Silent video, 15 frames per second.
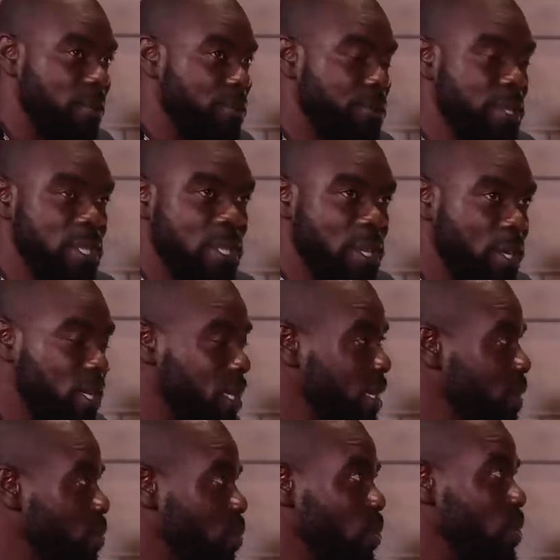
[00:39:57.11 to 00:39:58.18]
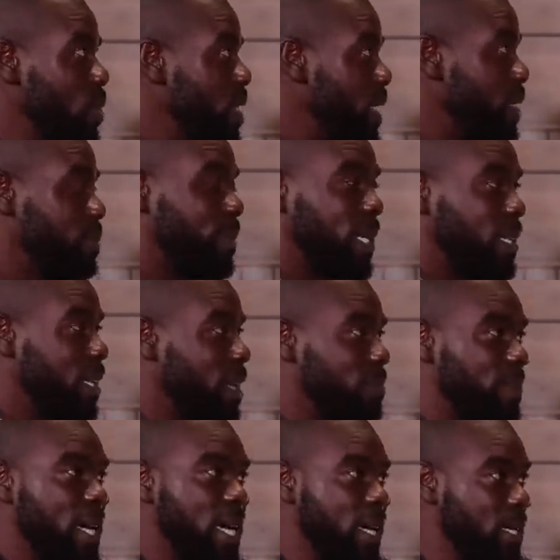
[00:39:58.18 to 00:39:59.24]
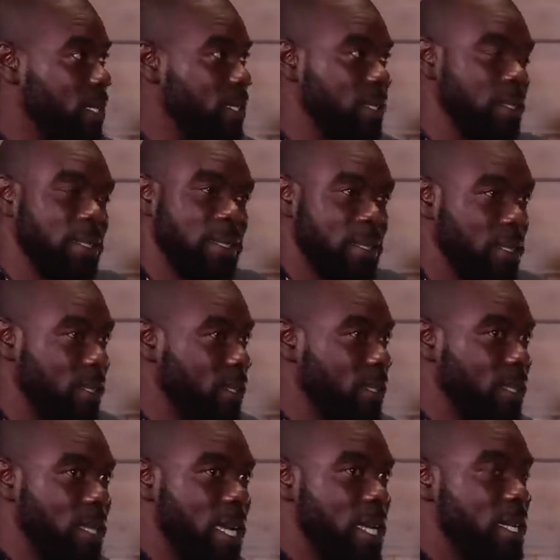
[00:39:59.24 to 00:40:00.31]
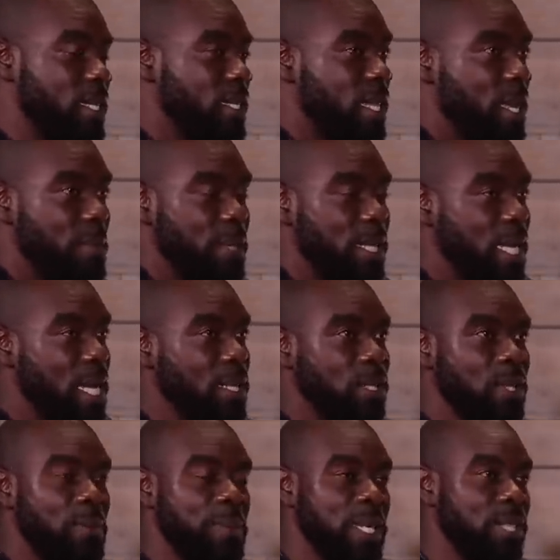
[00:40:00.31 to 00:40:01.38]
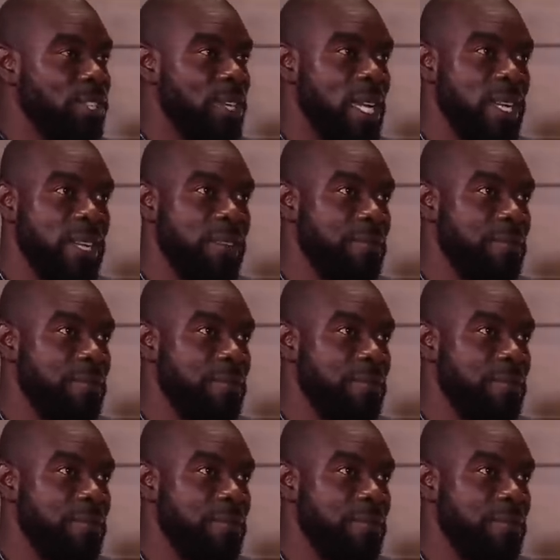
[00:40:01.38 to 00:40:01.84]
Frisco Kid, whole heap of top act. You understand me? Tanto Metro and